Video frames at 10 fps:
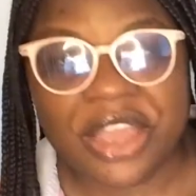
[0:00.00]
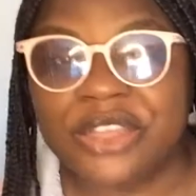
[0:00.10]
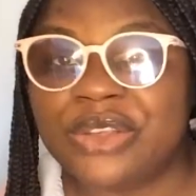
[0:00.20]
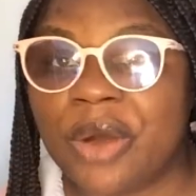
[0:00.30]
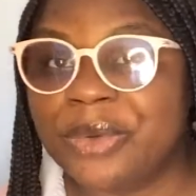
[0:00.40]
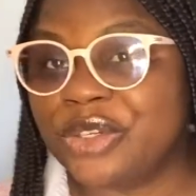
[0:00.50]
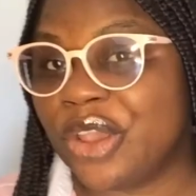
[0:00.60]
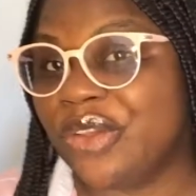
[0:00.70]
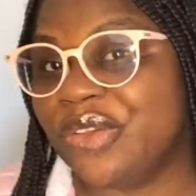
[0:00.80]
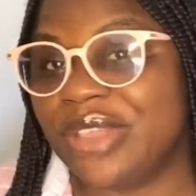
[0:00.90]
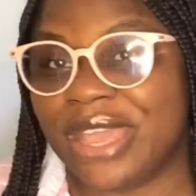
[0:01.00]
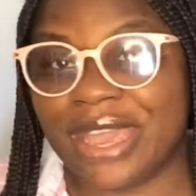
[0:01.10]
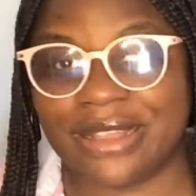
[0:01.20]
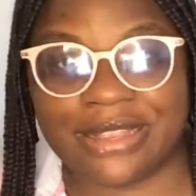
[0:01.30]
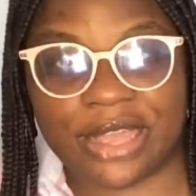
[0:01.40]
so I'll be showing you the
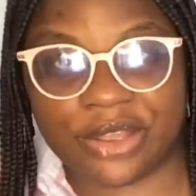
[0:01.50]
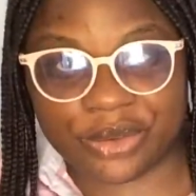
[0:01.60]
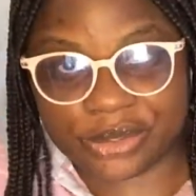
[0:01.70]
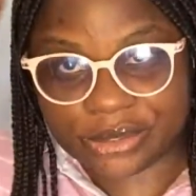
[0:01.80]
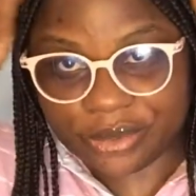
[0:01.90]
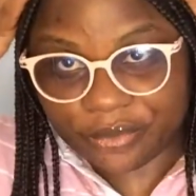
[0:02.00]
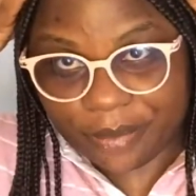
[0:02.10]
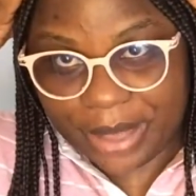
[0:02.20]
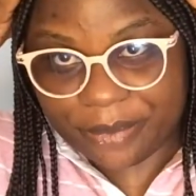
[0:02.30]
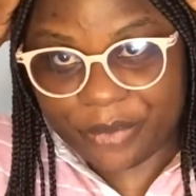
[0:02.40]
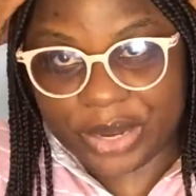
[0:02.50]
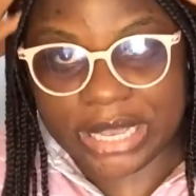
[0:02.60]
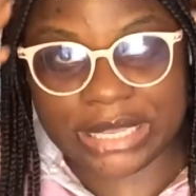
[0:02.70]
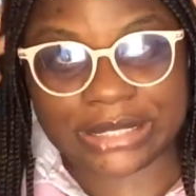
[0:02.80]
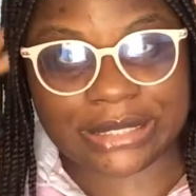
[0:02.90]
hair that I used for my
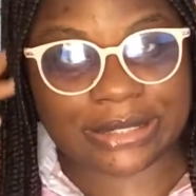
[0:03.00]
braids.